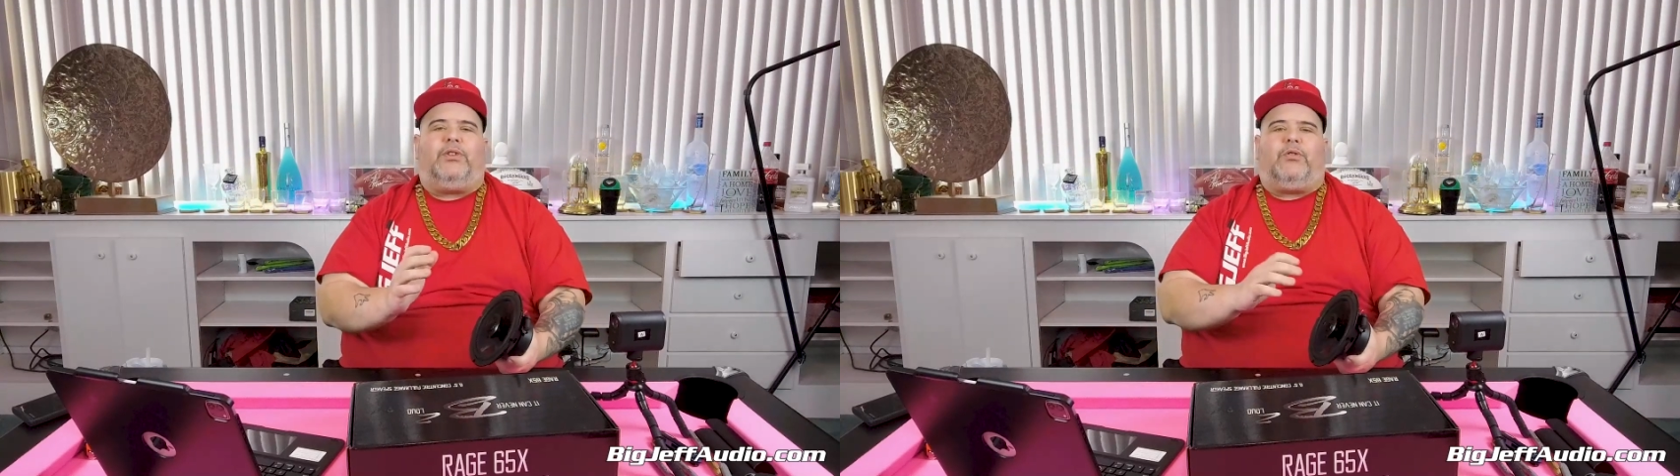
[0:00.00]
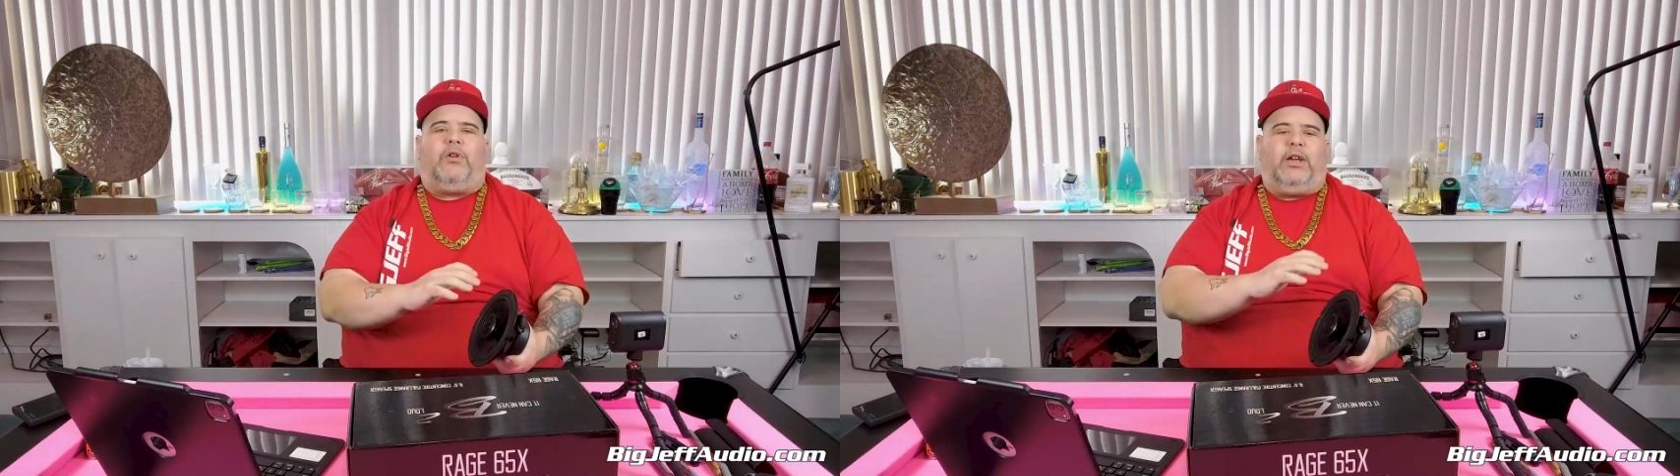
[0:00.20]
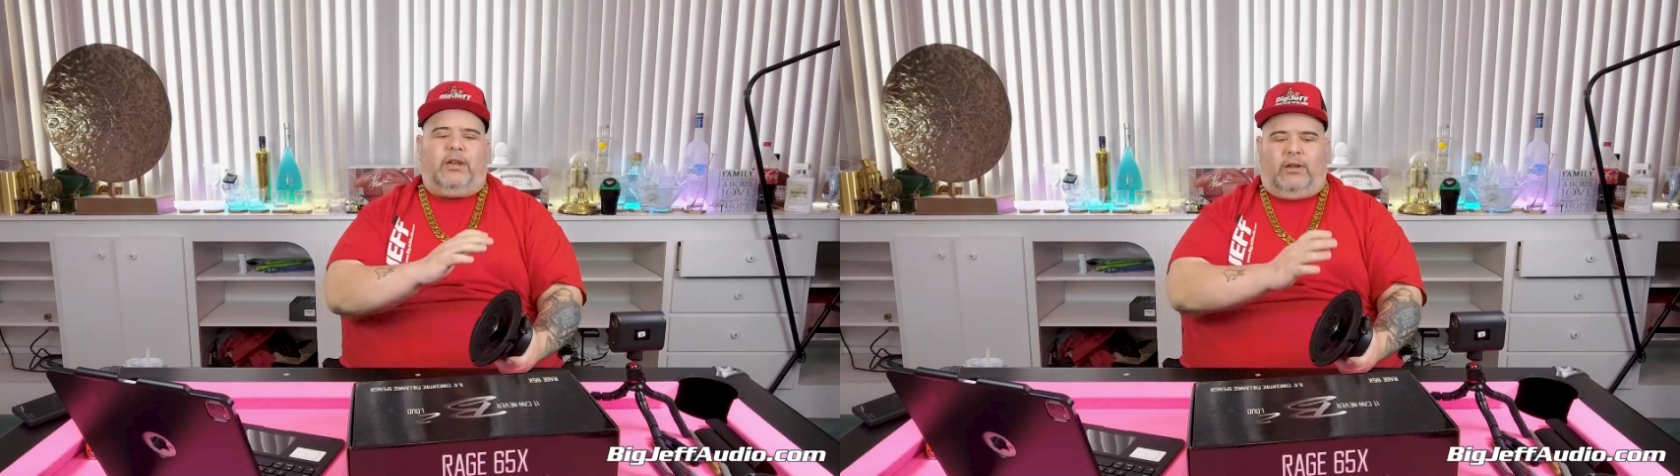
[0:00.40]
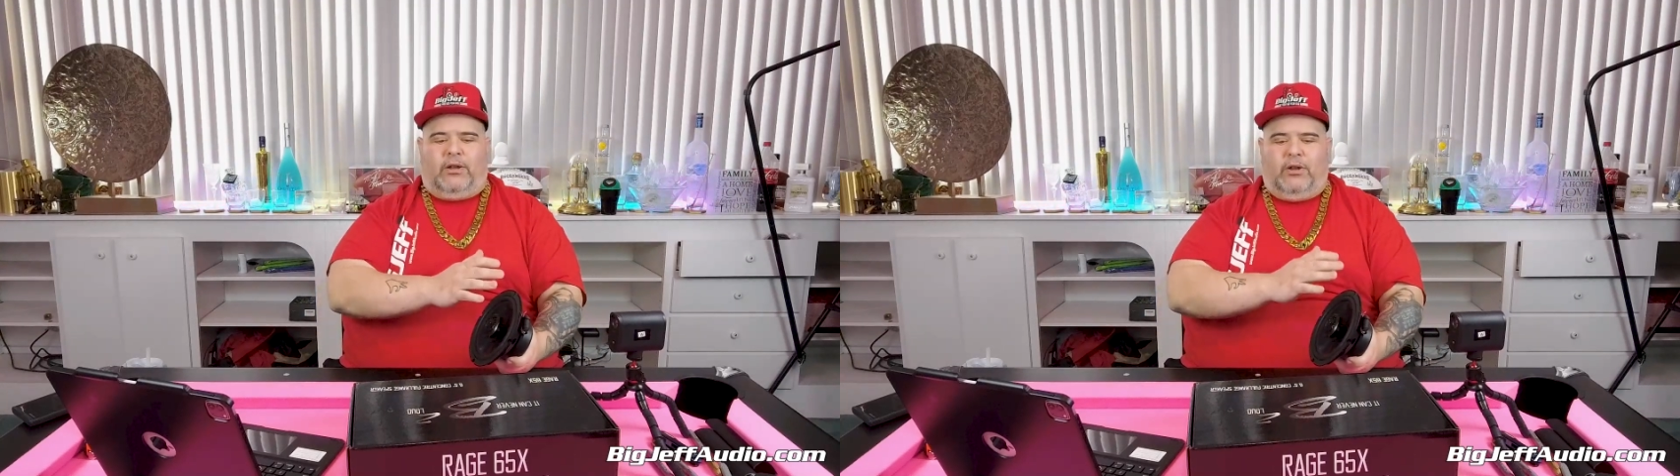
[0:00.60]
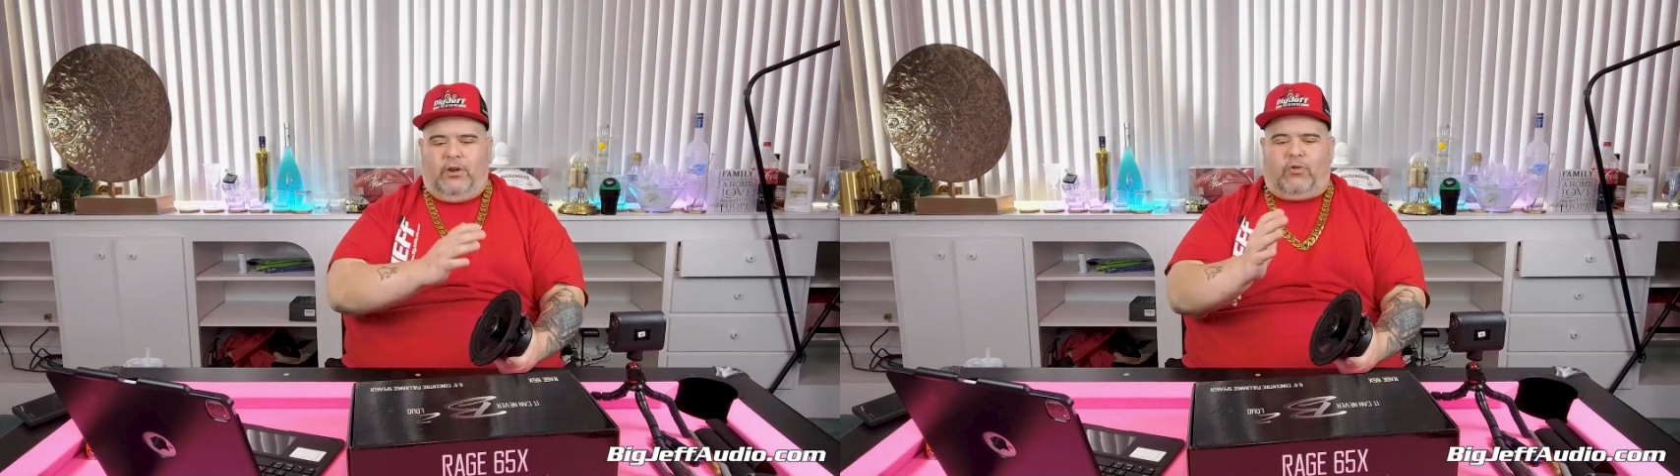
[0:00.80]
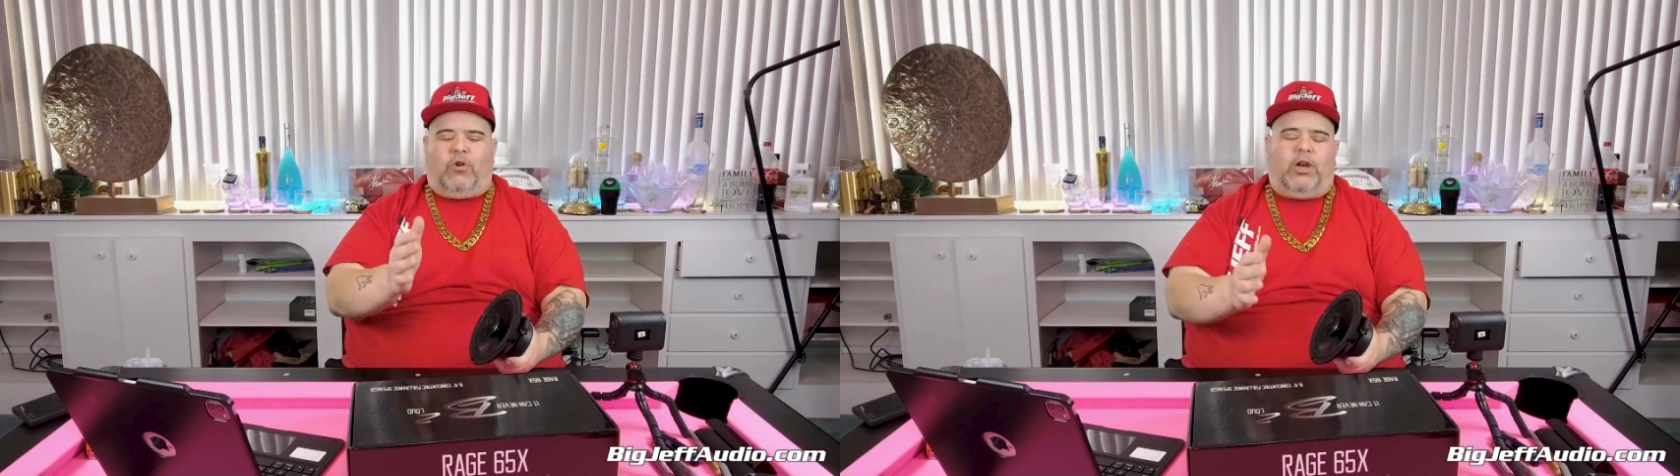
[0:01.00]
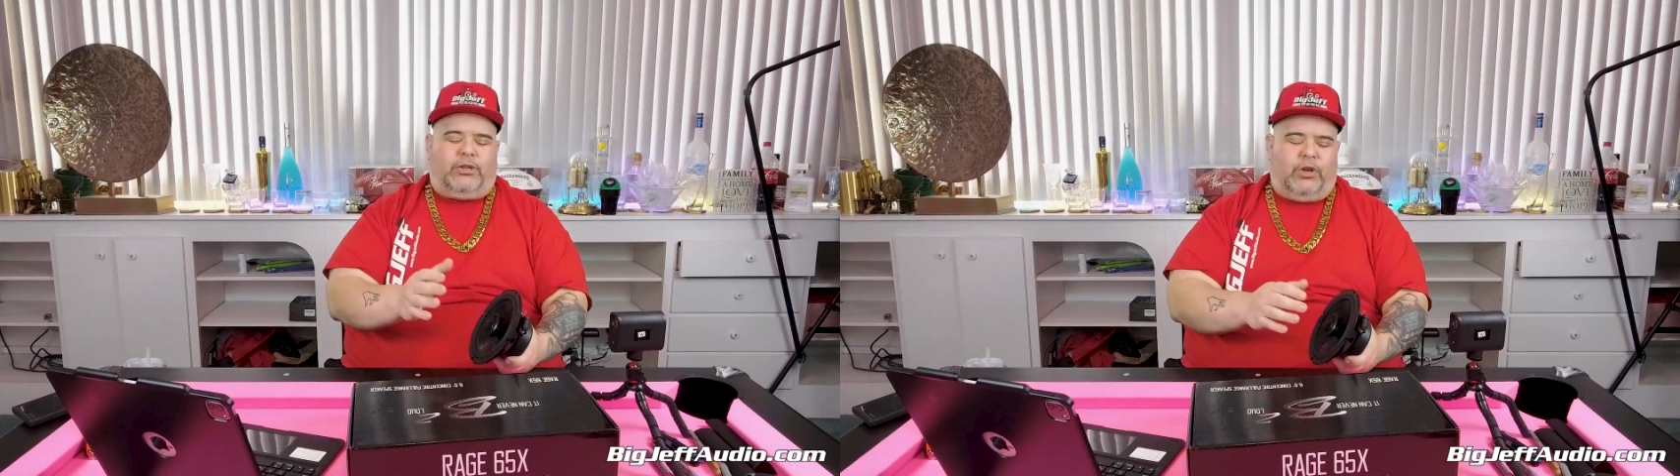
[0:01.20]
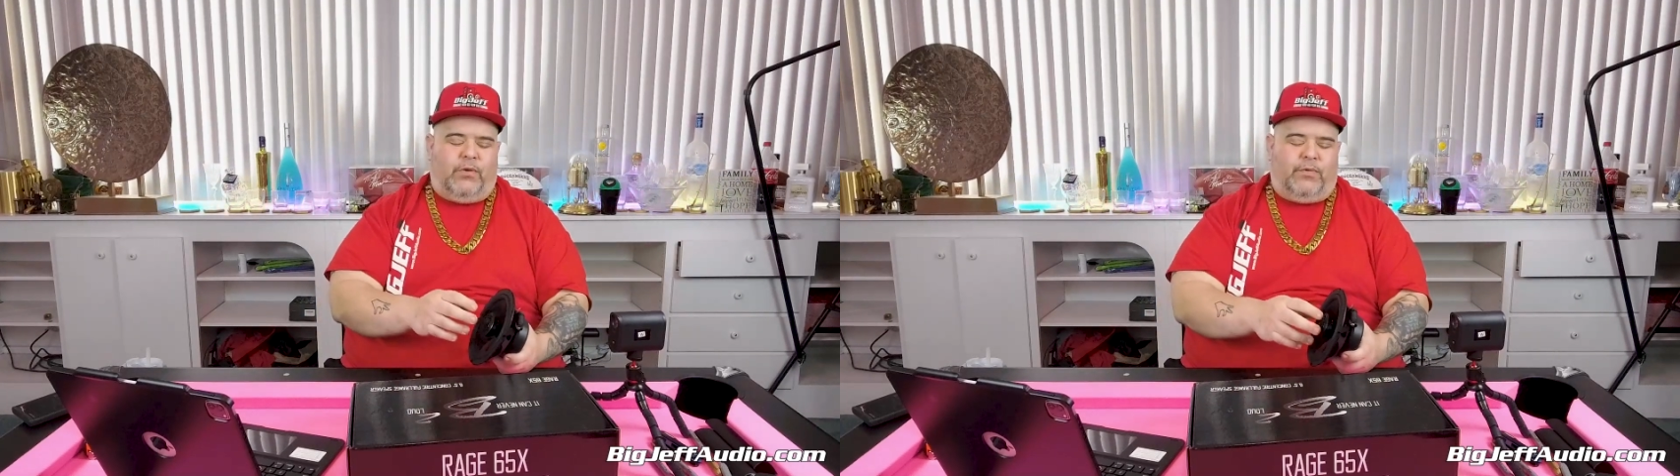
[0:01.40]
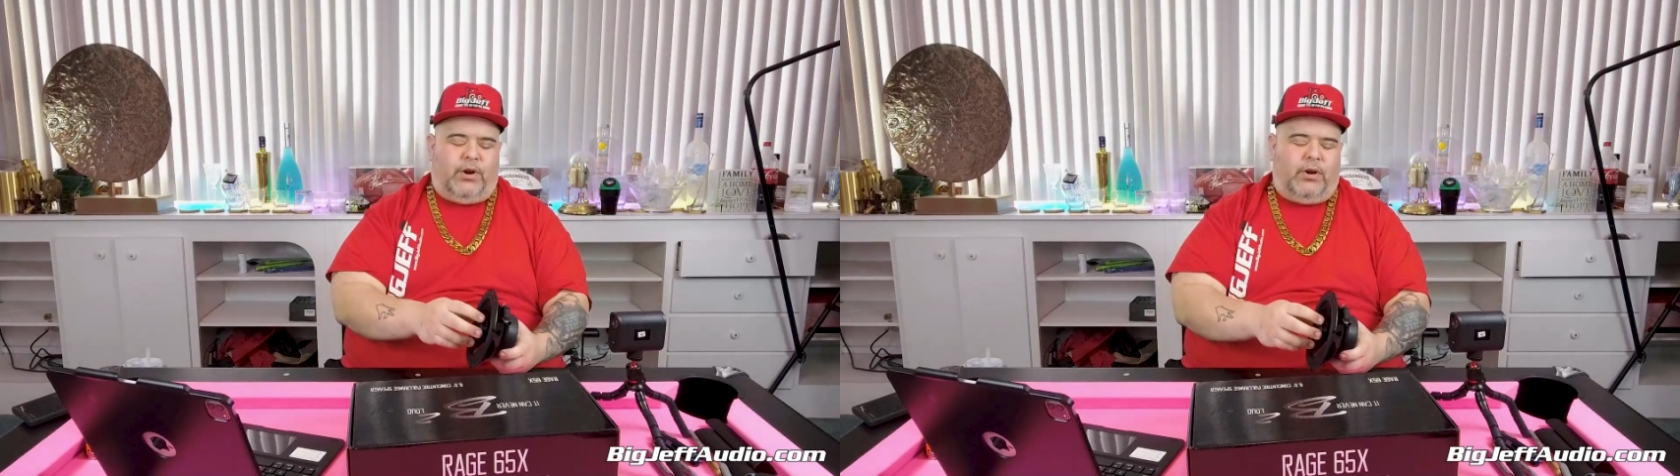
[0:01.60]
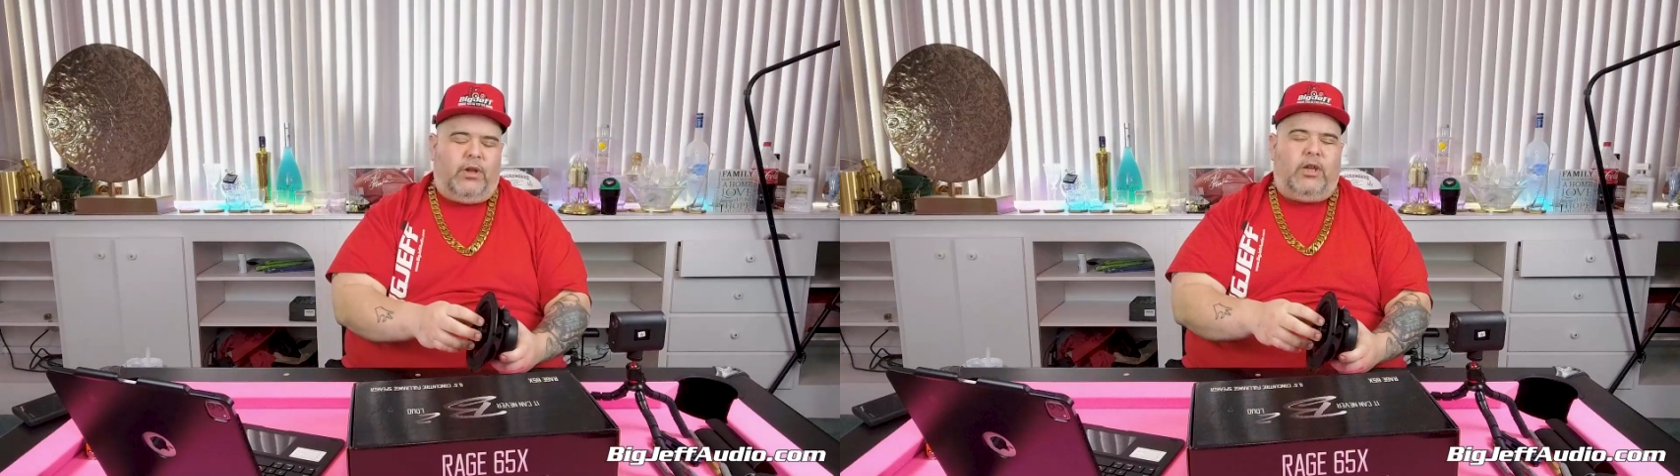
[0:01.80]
great crossover.